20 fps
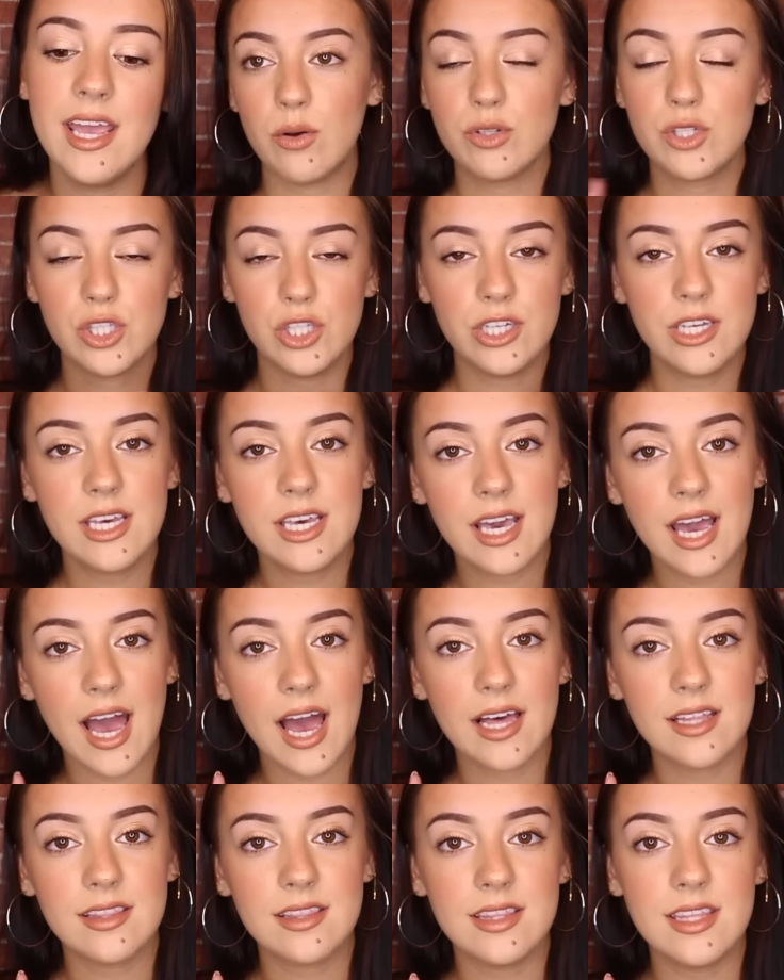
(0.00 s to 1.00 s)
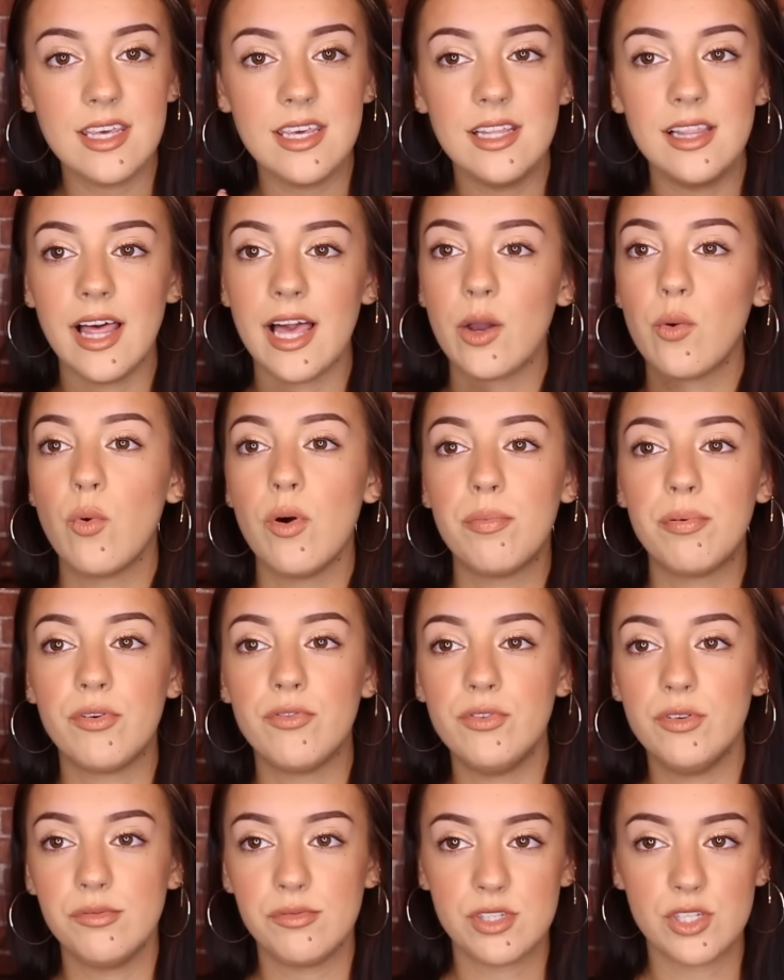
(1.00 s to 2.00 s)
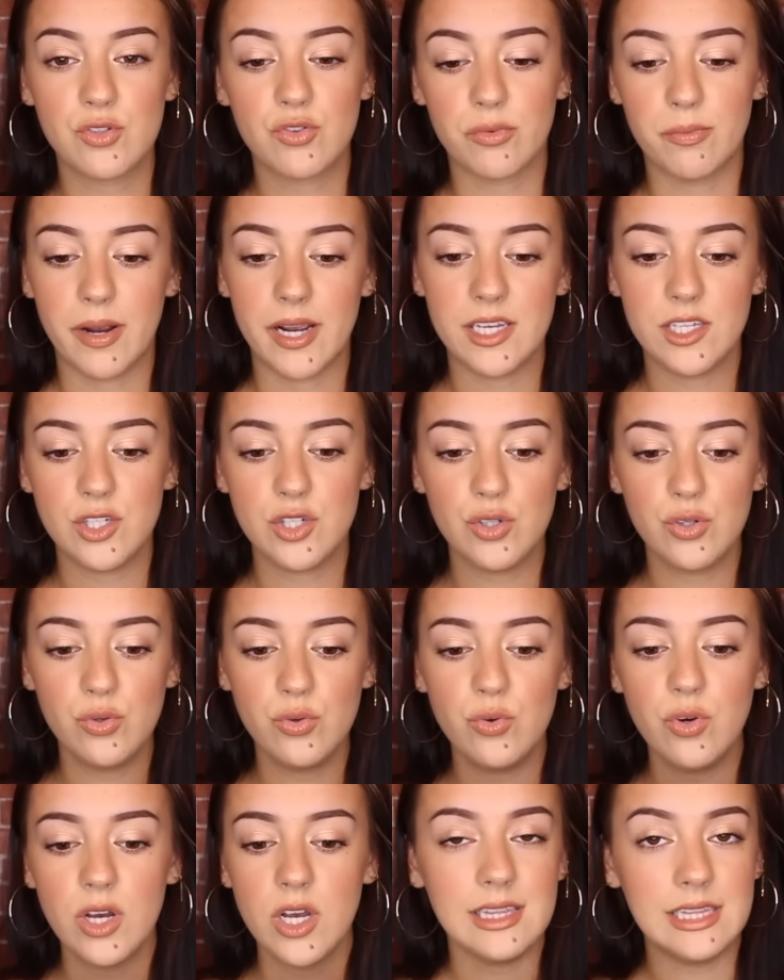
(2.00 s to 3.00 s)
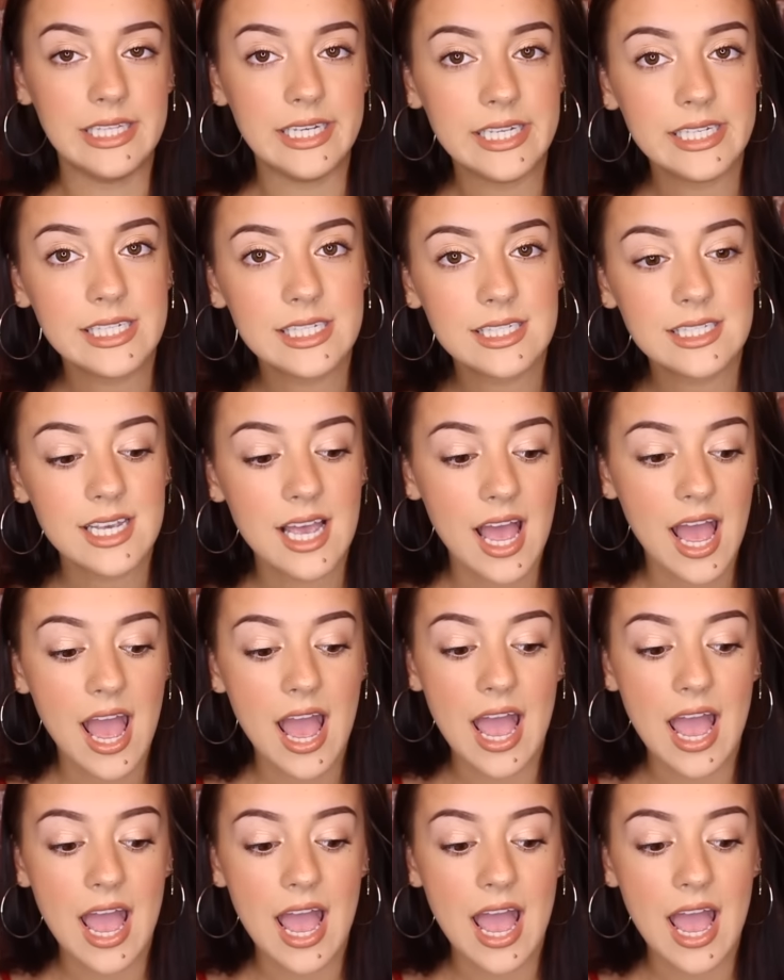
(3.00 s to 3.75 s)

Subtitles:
I was looking at the like what perfumes this reminds you list,